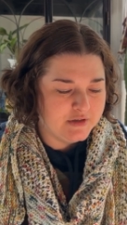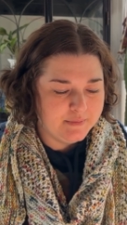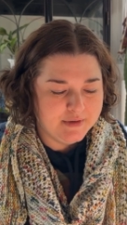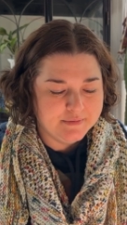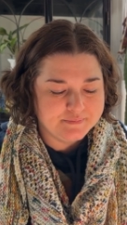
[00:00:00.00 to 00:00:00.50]
I
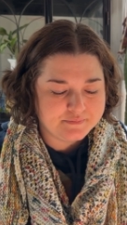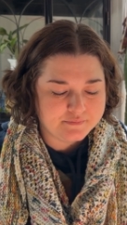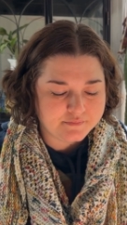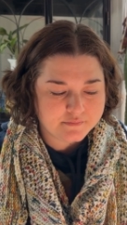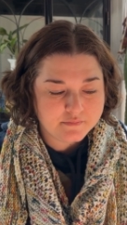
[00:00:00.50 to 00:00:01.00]
will.
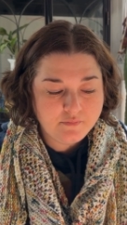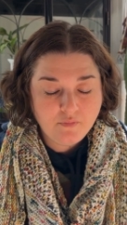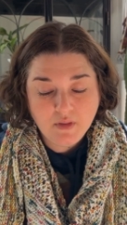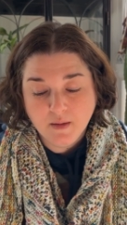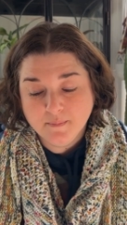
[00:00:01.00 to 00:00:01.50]

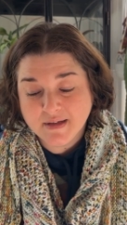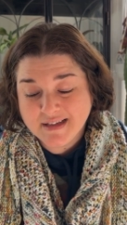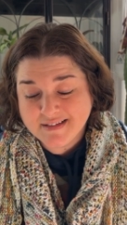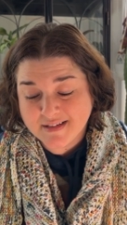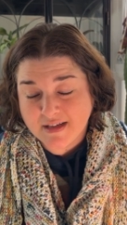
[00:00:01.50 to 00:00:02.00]

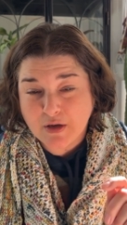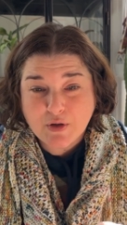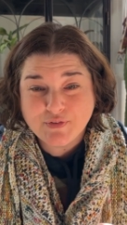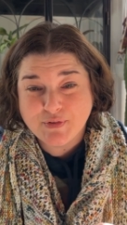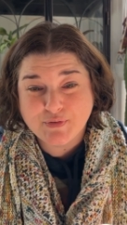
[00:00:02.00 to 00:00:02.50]
Because I
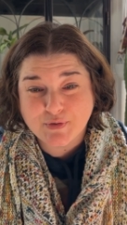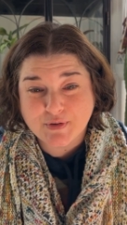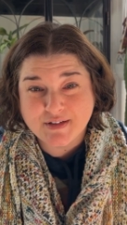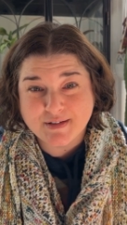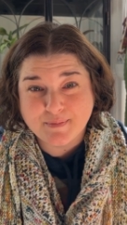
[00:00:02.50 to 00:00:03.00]
also
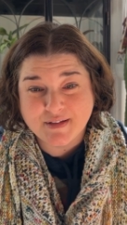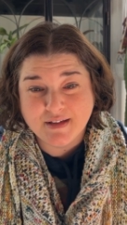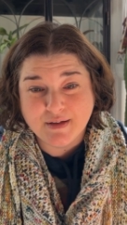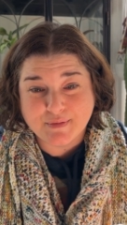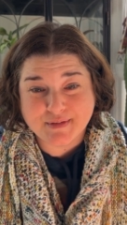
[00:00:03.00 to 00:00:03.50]
started
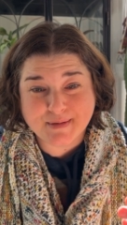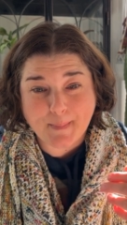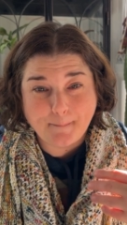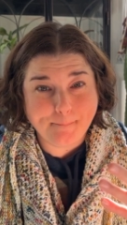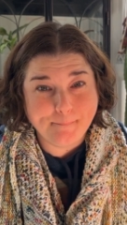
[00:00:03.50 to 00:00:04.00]
something else.
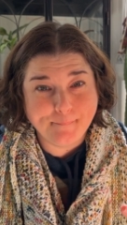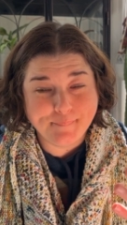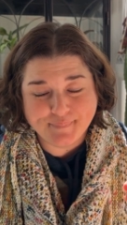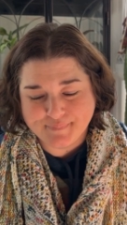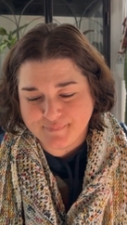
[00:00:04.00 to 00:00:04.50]

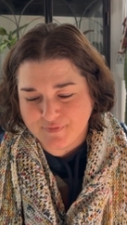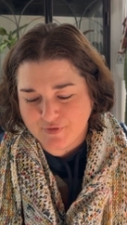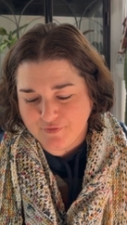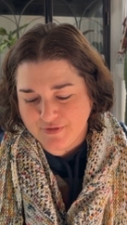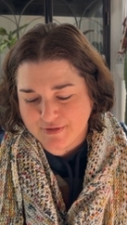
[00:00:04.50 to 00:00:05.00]

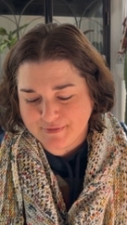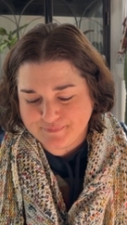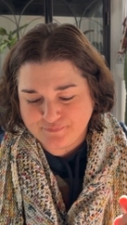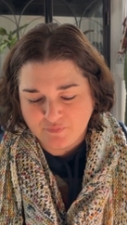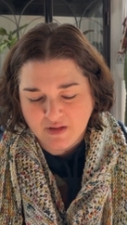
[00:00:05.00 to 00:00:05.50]
Go figure.
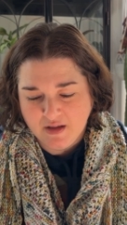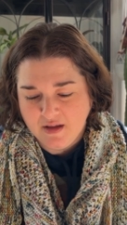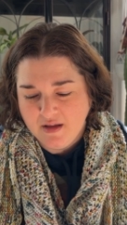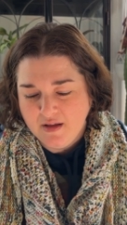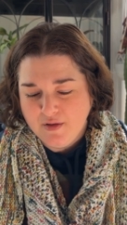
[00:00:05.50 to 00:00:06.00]

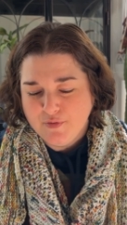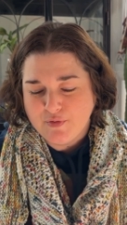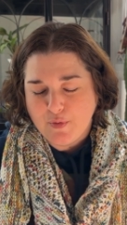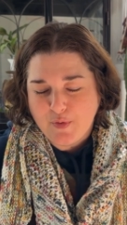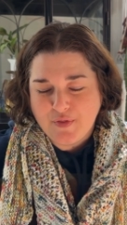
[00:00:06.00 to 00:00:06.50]

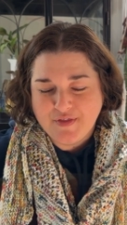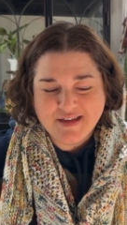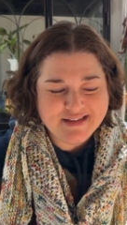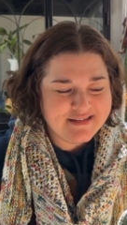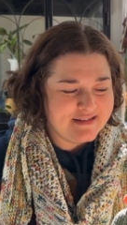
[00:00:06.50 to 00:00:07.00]
So,
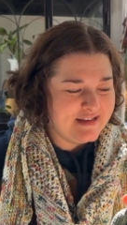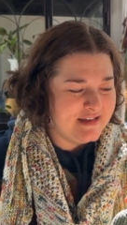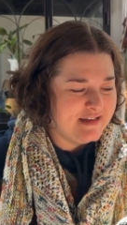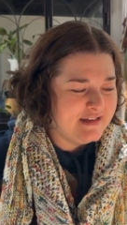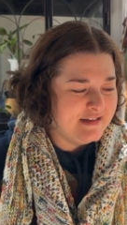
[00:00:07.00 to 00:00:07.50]
this
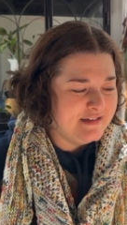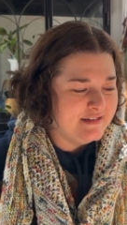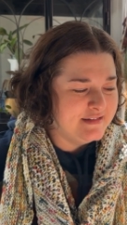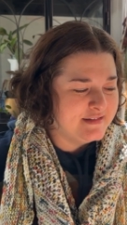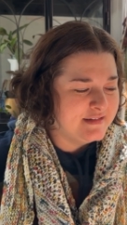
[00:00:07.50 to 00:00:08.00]

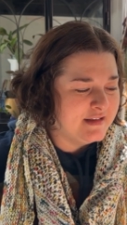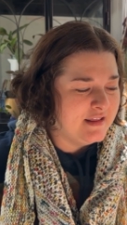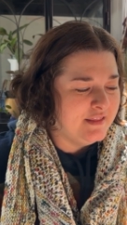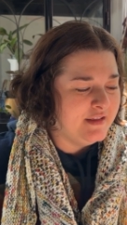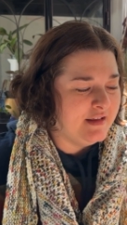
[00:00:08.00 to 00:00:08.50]
is
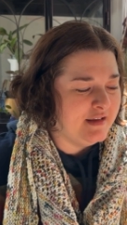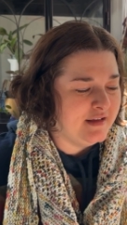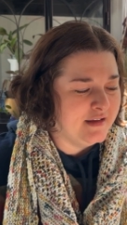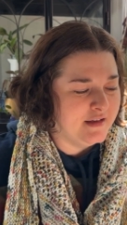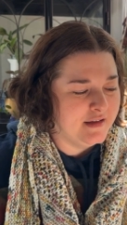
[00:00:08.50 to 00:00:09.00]

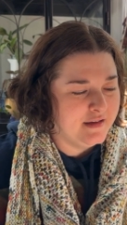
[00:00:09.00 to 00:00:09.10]
the